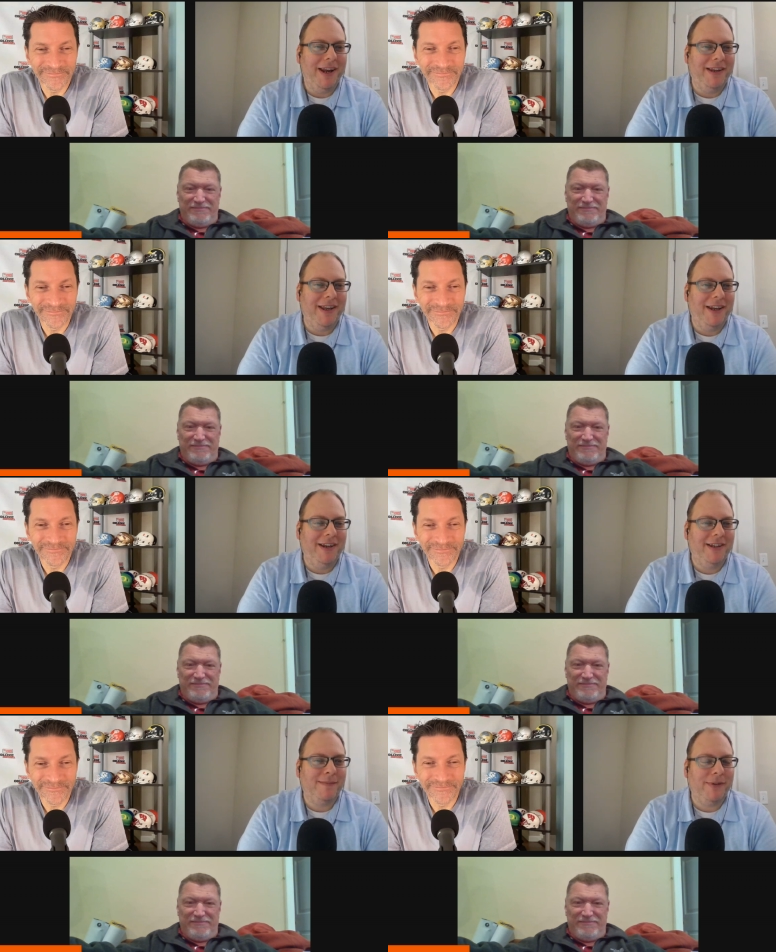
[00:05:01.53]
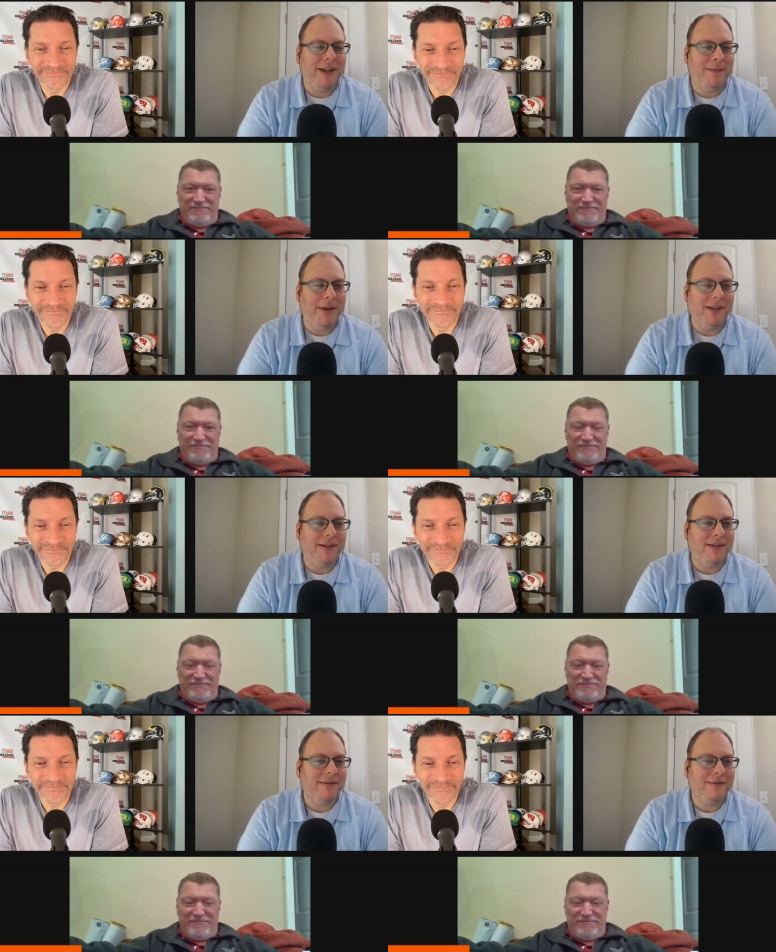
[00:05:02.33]
Speaker 1: and yet it is pretty
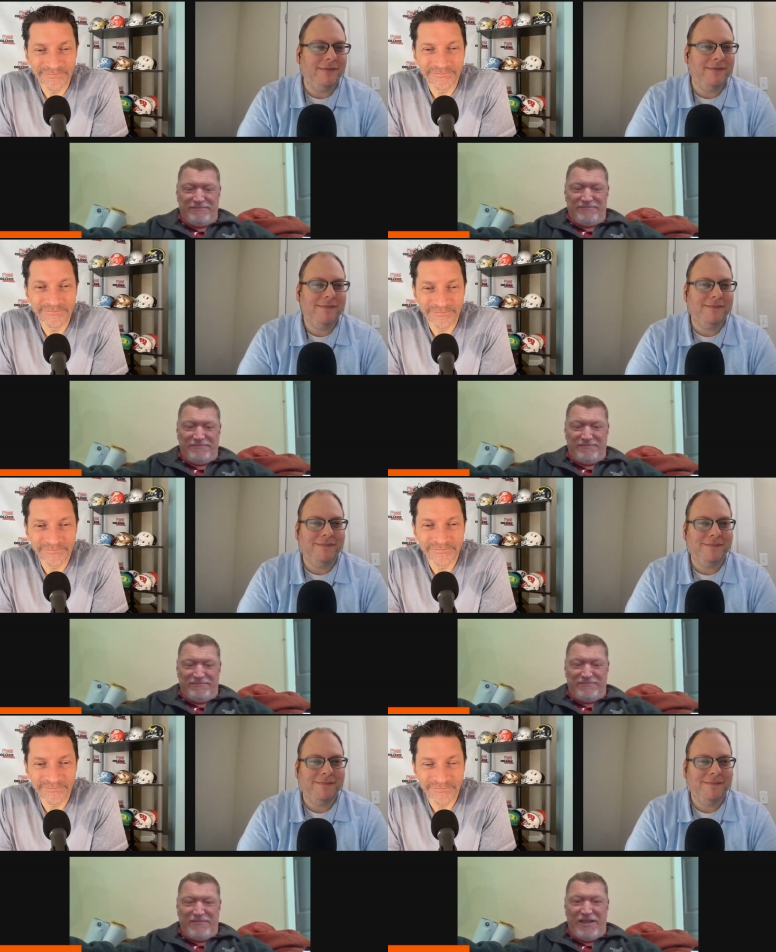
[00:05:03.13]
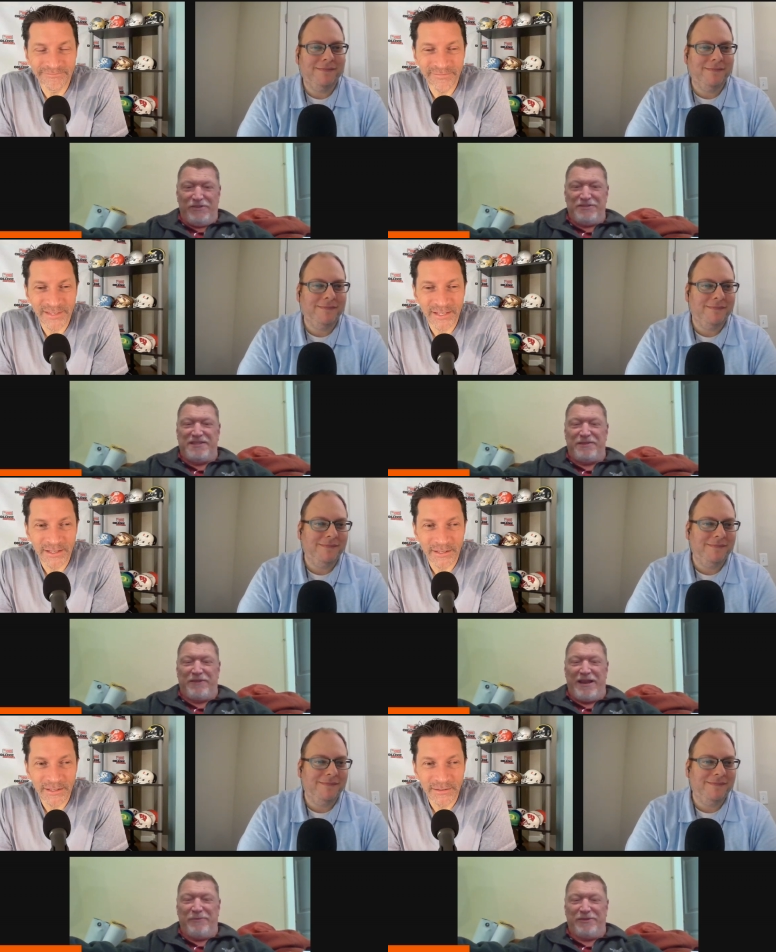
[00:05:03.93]
Speaker 2: amazing. It'll sit
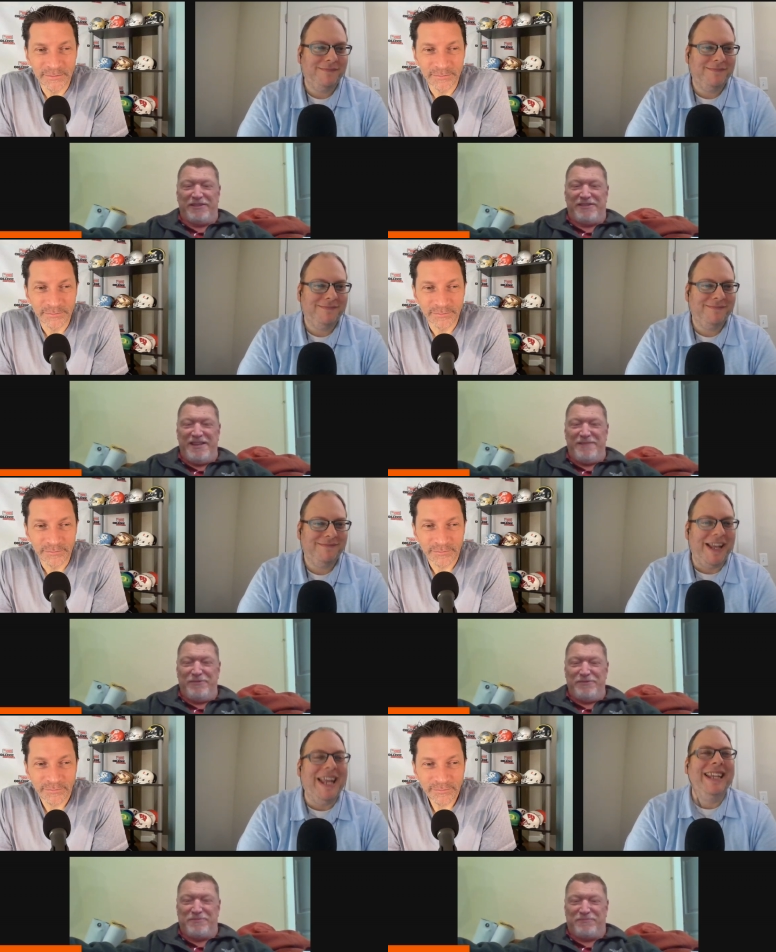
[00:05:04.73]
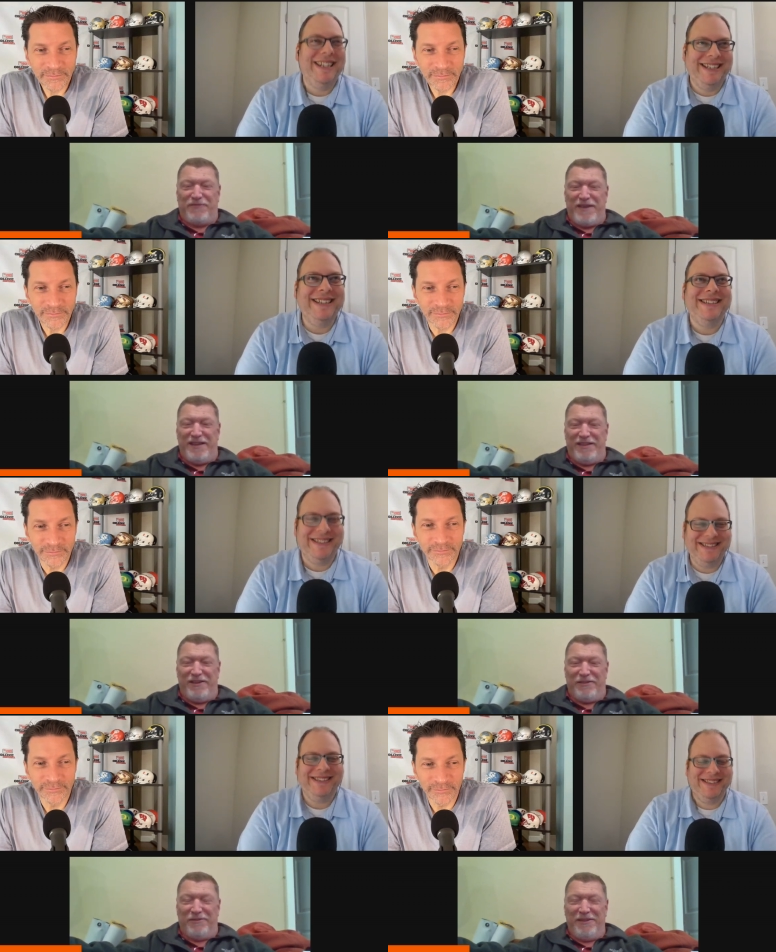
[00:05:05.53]
right with the team whose fan, you
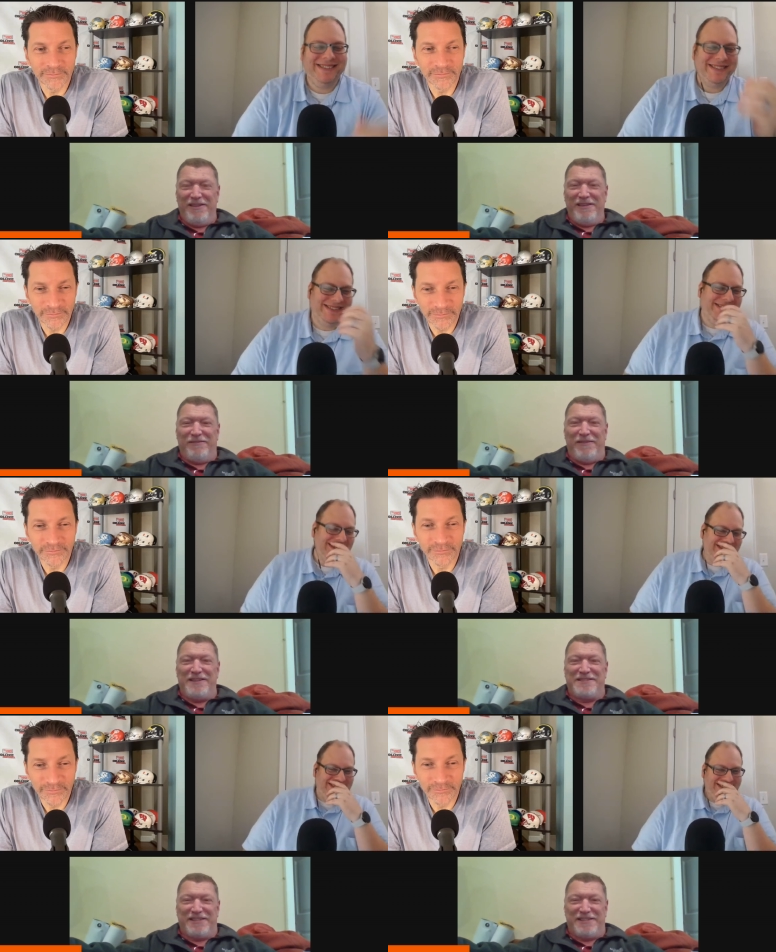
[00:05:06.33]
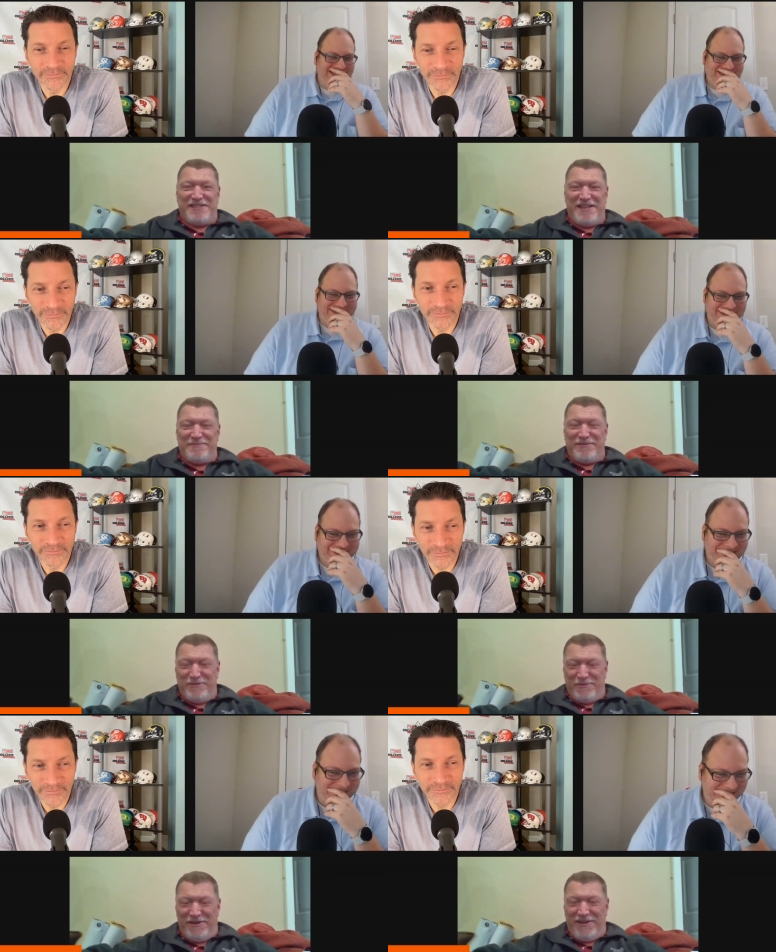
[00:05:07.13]
know, the fans of the team
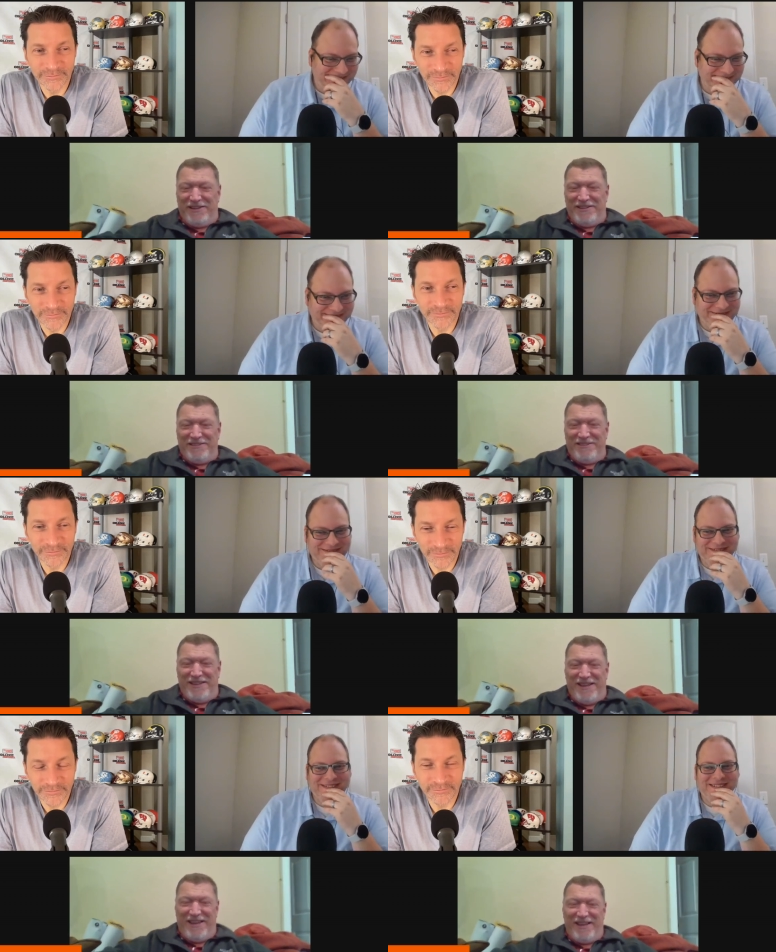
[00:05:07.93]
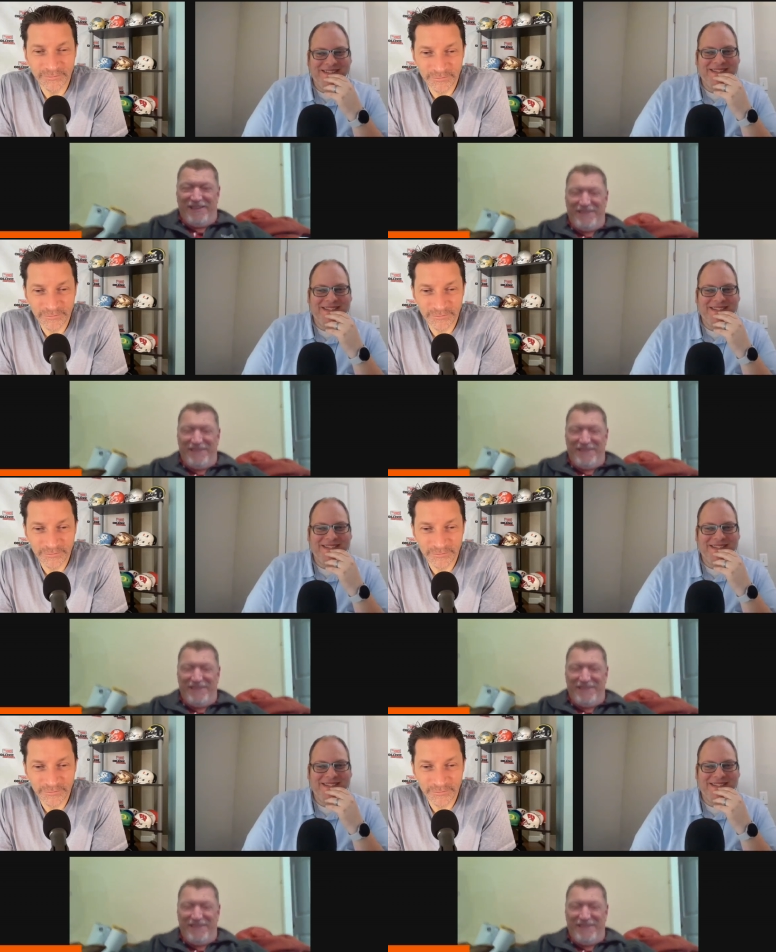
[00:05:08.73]
who won. Yeah,